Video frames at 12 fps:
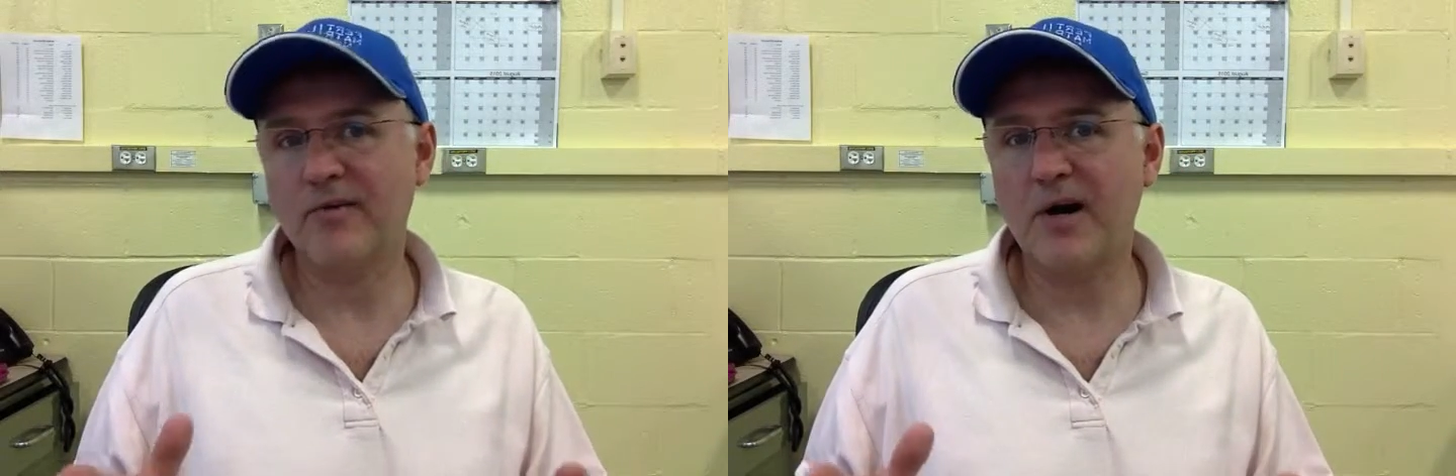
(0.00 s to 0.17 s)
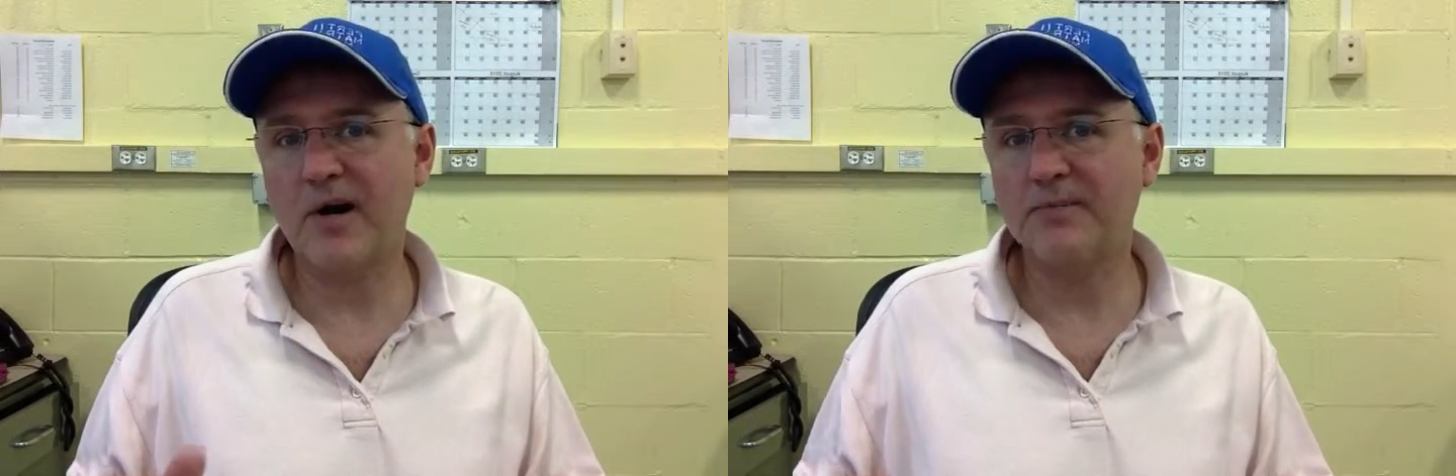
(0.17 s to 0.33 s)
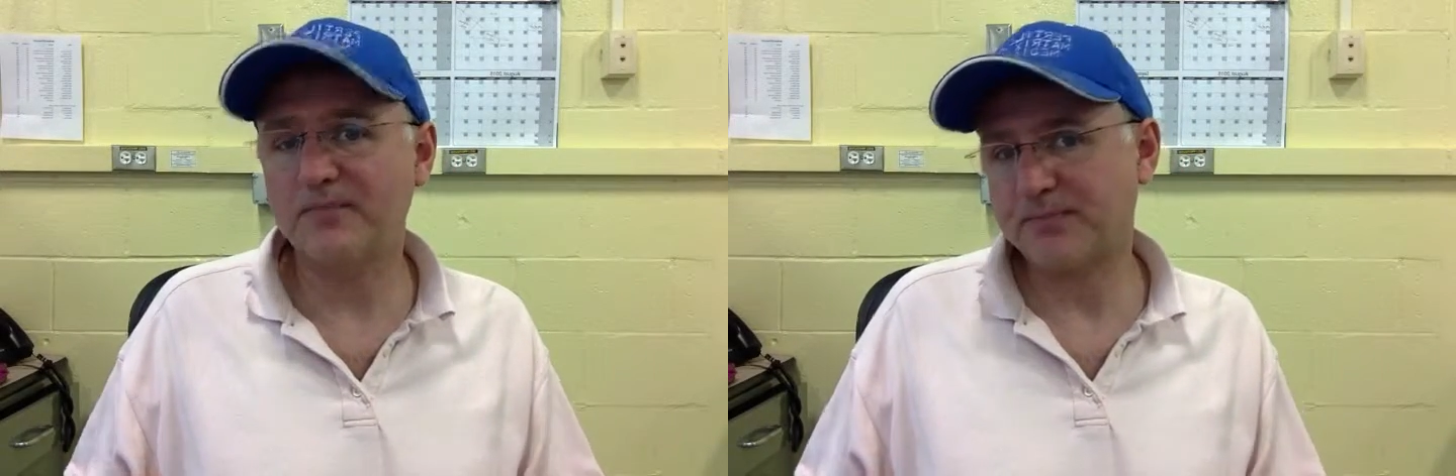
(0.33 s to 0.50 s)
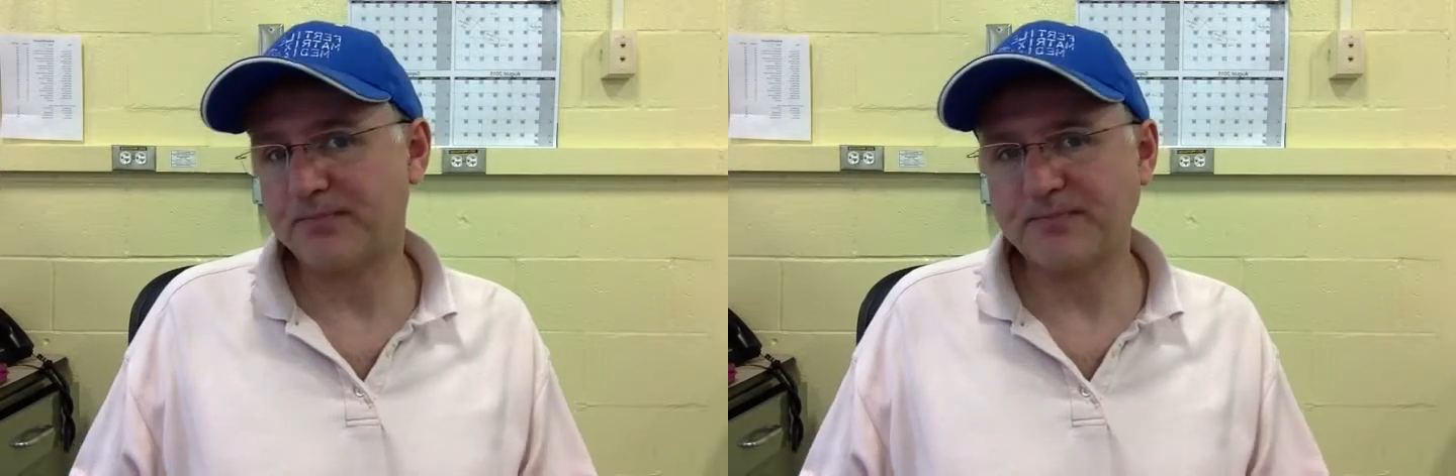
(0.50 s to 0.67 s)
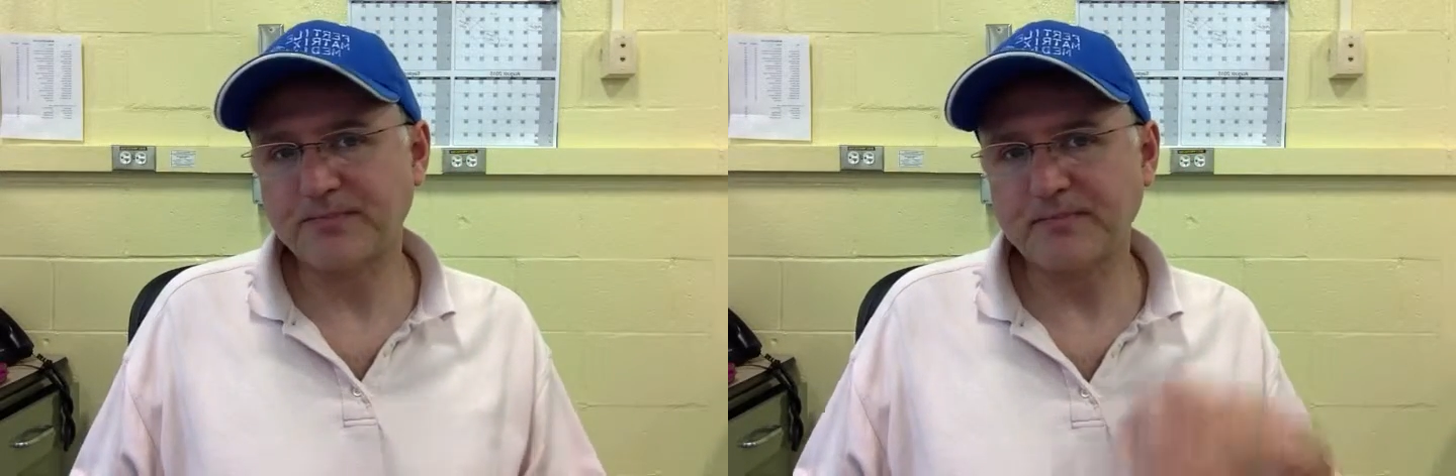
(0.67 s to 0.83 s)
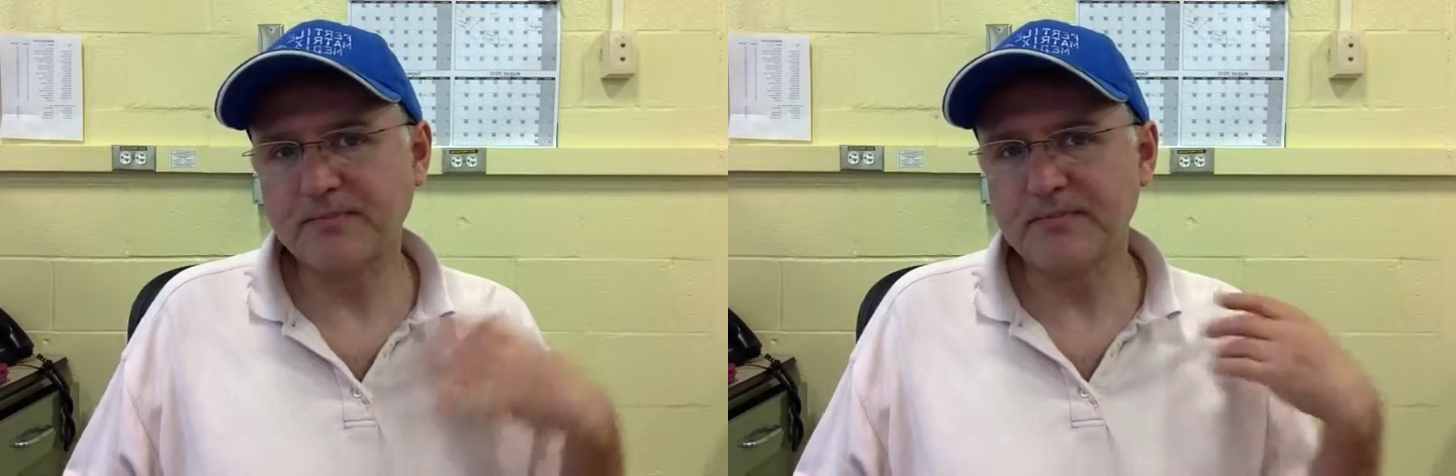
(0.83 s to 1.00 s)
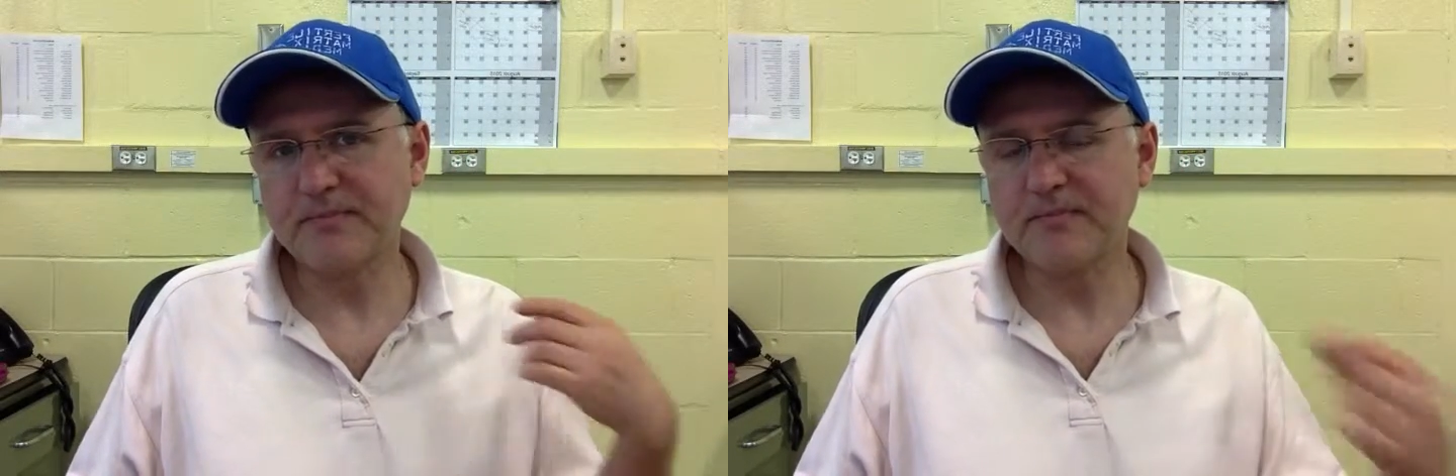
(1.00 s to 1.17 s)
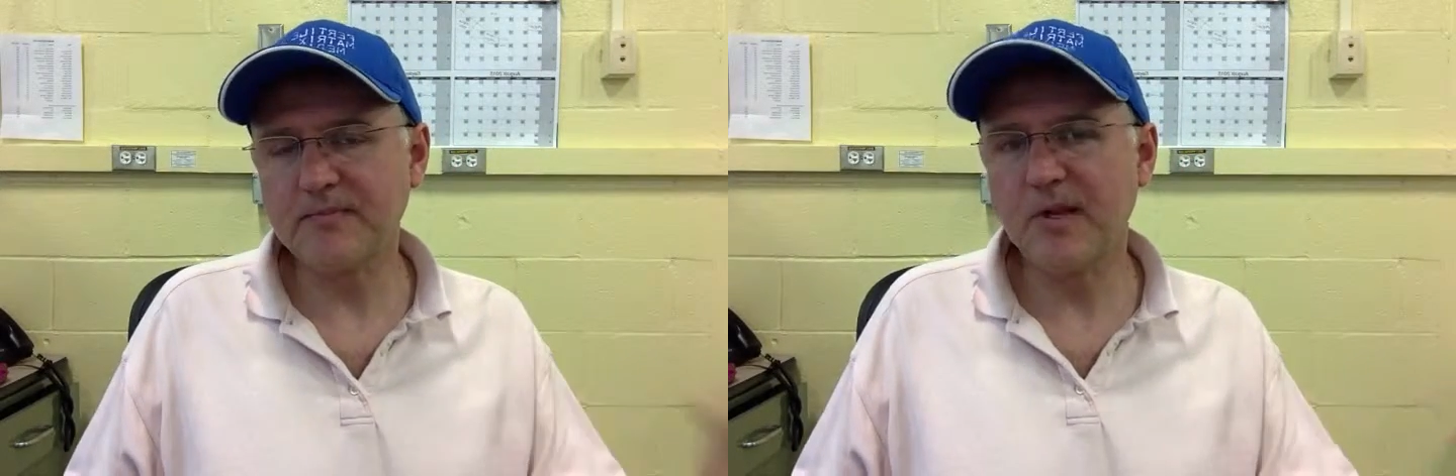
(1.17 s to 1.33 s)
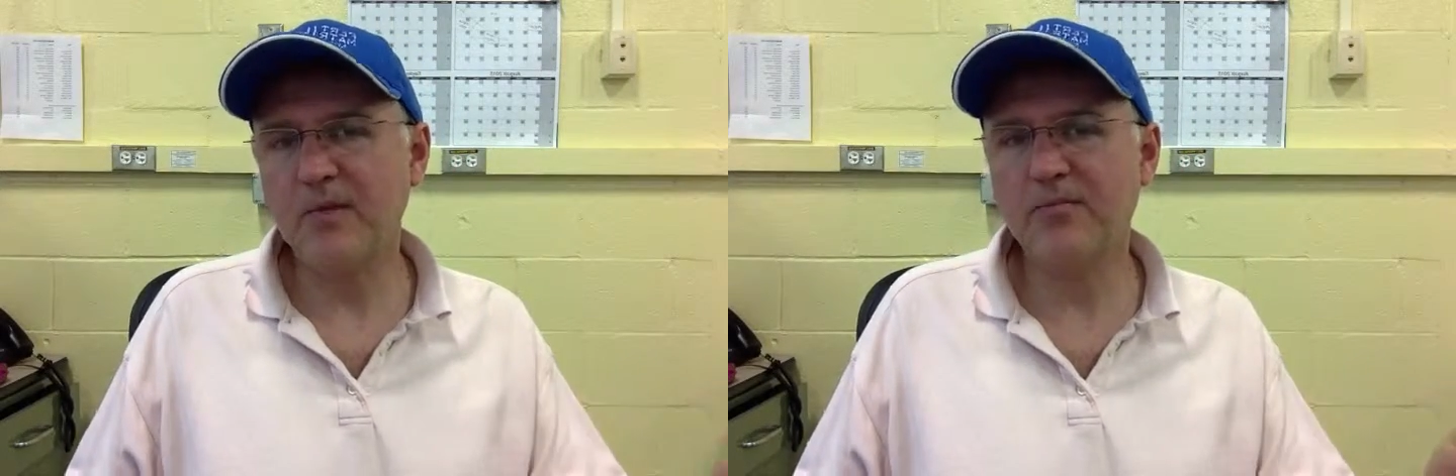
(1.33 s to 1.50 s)
fall,
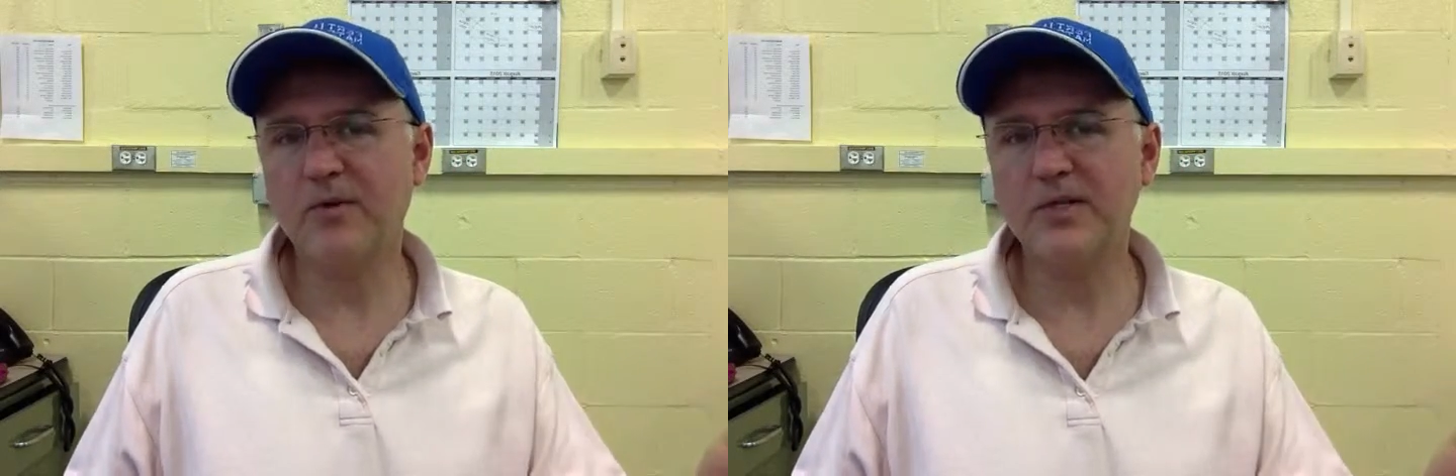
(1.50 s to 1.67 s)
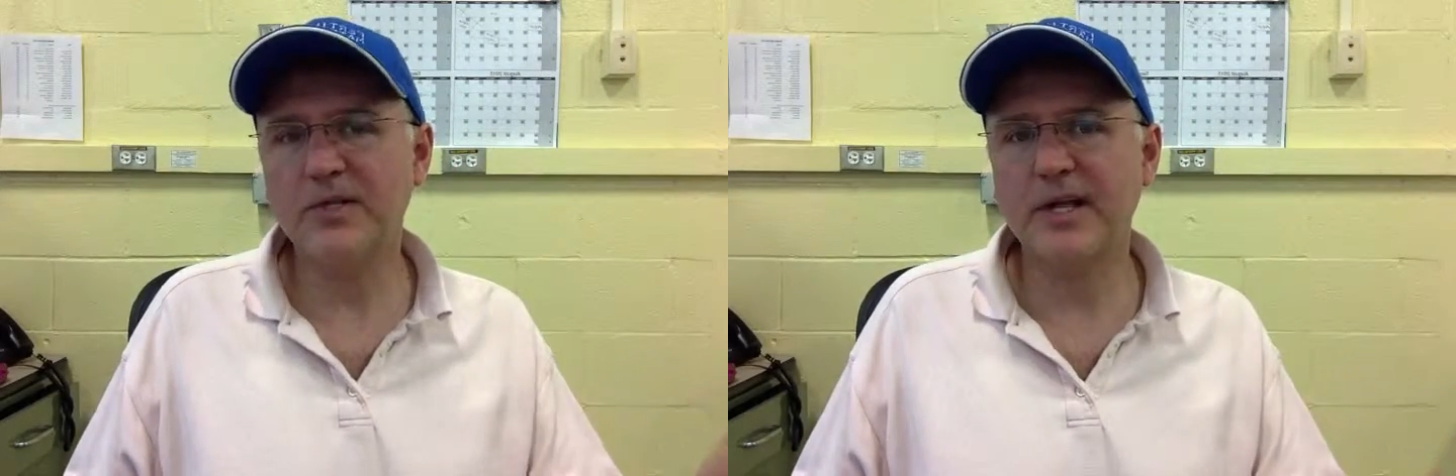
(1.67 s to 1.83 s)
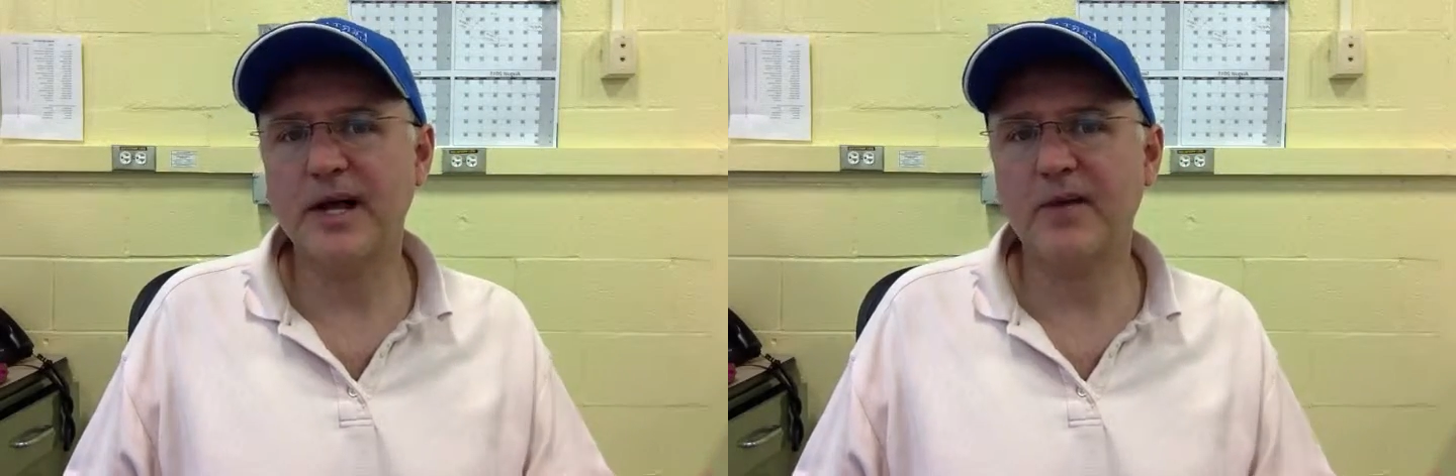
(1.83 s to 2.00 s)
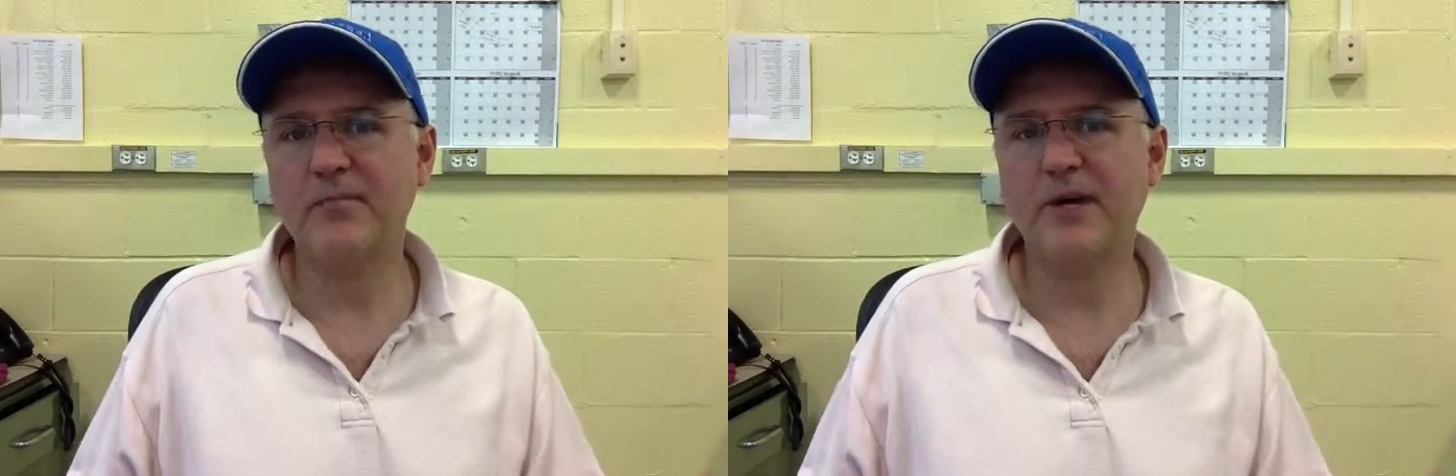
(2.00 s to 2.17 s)
push the on